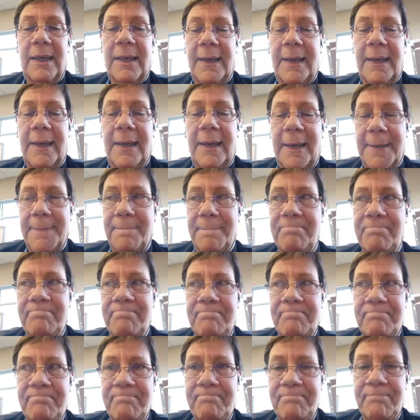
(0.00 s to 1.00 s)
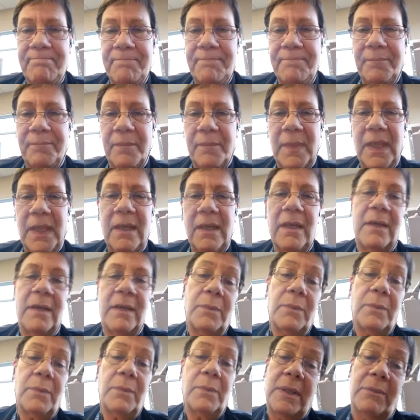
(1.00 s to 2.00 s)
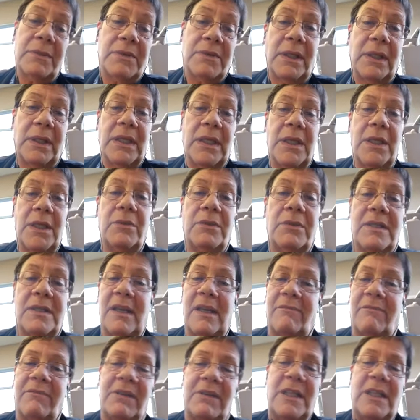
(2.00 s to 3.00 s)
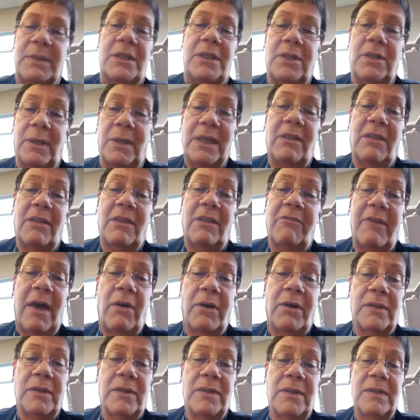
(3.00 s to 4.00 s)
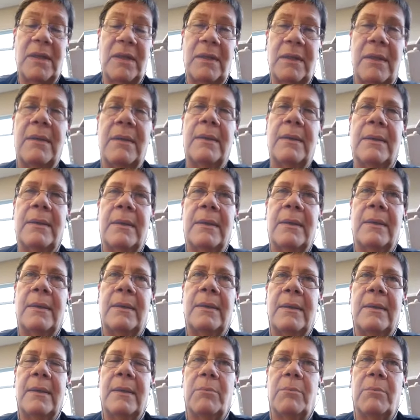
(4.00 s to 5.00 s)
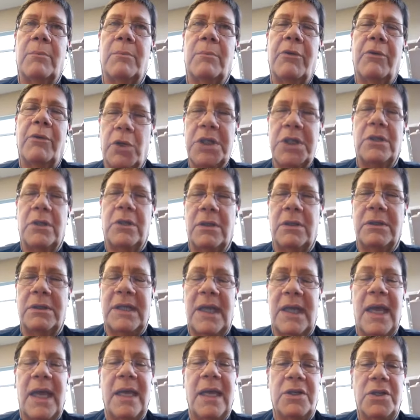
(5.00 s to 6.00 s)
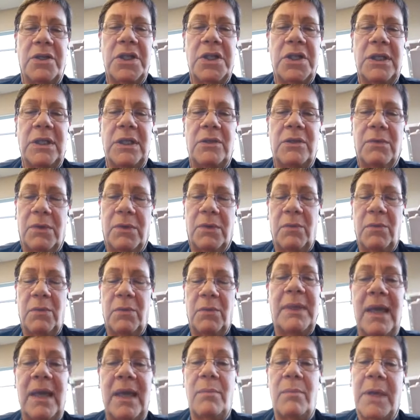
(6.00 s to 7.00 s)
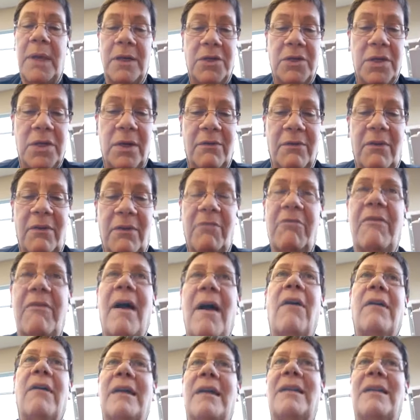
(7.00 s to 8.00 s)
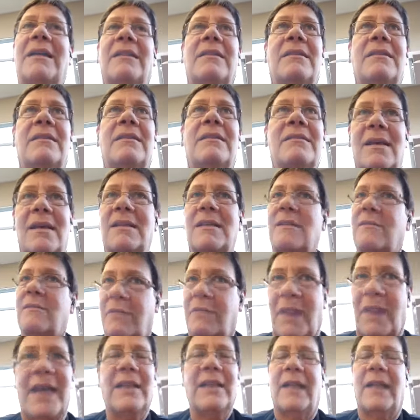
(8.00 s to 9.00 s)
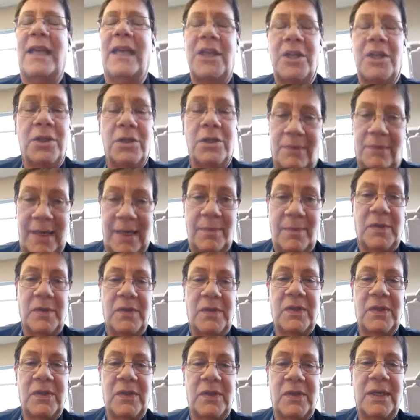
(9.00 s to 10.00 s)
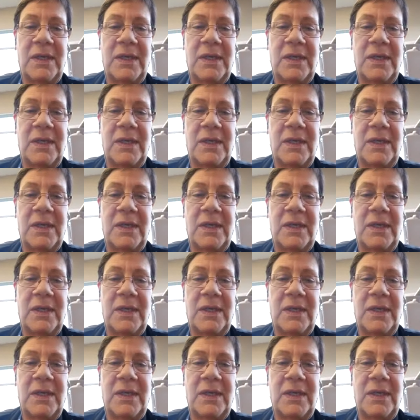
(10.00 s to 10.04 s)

It was really cute. Stephanie's been doing the falcons. Before she turned 10, she drew me a picture of a falcon and it says, "Fly like your dreams."